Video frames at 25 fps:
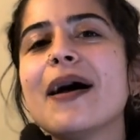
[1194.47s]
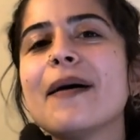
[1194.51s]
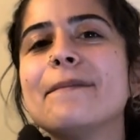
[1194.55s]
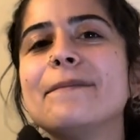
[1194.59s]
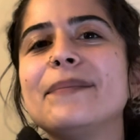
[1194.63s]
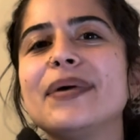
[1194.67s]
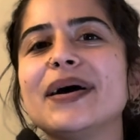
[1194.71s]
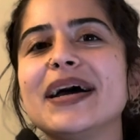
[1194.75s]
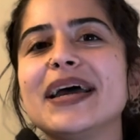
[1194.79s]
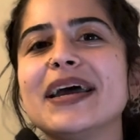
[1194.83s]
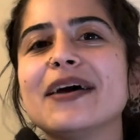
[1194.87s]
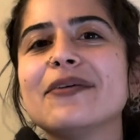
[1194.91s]

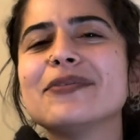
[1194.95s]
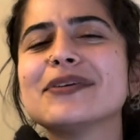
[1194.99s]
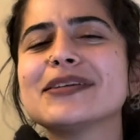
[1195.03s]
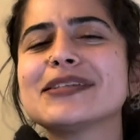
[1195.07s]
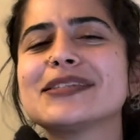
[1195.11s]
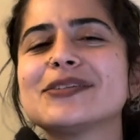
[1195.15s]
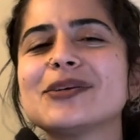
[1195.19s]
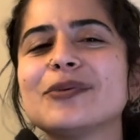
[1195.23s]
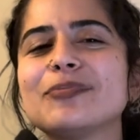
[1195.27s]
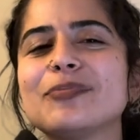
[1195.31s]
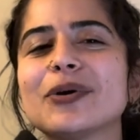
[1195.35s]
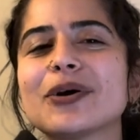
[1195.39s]
But it was
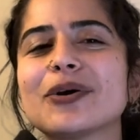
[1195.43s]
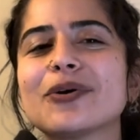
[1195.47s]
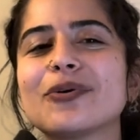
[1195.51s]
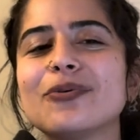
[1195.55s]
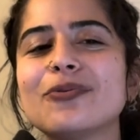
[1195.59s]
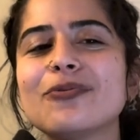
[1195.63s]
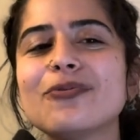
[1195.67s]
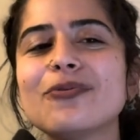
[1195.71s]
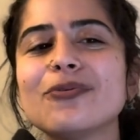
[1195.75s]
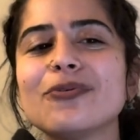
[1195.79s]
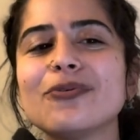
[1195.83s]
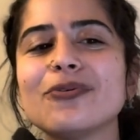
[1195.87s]
super
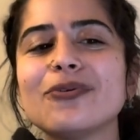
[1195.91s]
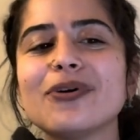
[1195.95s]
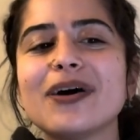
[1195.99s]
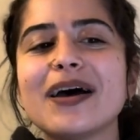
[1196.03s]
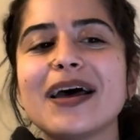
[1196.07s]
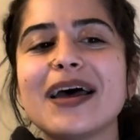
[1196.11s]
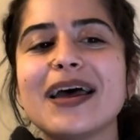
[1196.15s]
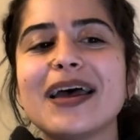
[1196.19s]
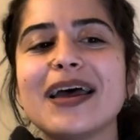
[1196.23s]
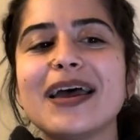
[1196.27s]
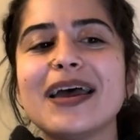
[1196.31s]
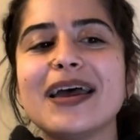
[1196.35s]
cool.
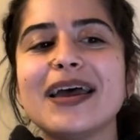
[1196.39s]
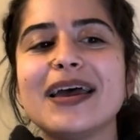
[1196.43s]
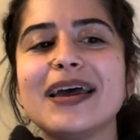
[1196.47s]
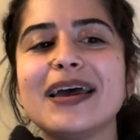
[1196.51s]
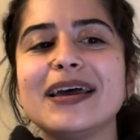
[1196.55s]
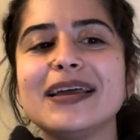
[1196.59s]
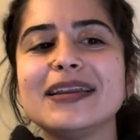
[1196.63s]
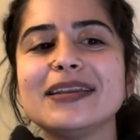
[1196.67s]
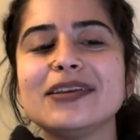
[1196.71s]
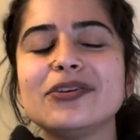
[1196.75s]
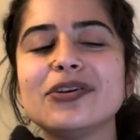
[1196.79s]
And,